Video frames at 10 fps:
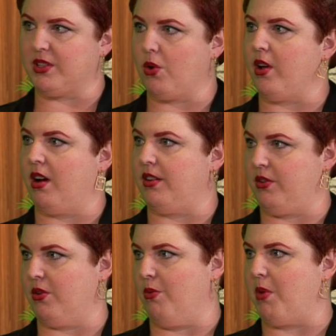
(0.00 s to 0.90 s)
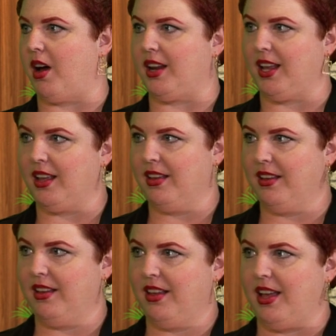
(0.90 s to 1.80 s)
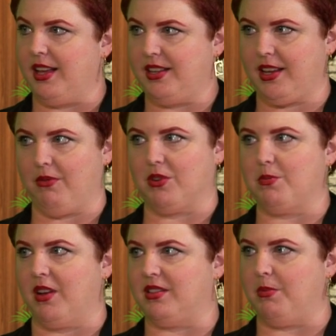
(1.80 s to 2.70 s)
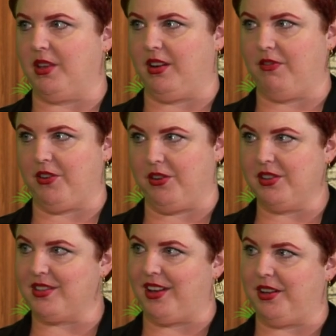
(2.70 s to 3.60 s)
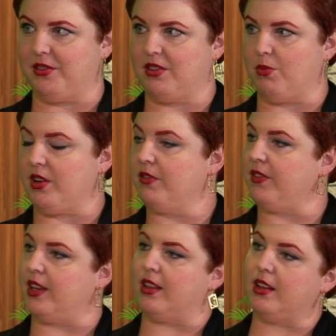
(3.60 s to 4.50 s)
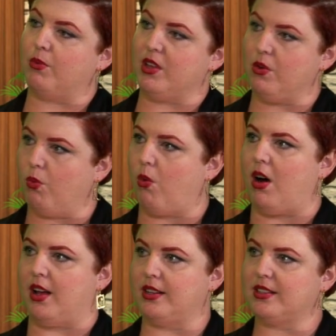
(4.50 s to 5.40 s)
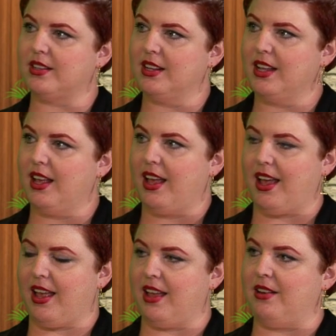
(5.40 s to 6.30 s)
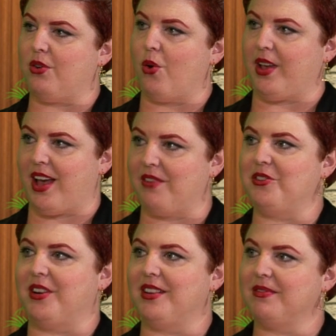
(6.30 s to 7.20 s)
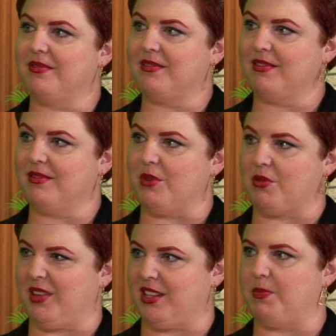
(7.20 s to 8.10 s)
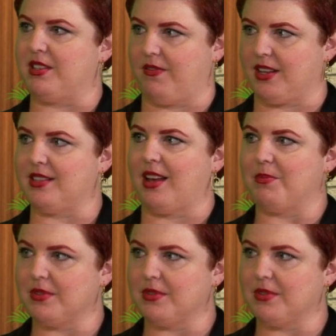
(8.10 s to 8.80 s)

going on in your own body and taking responsibility for your desires and what you're feeling and what you want and going after it with really specific steps.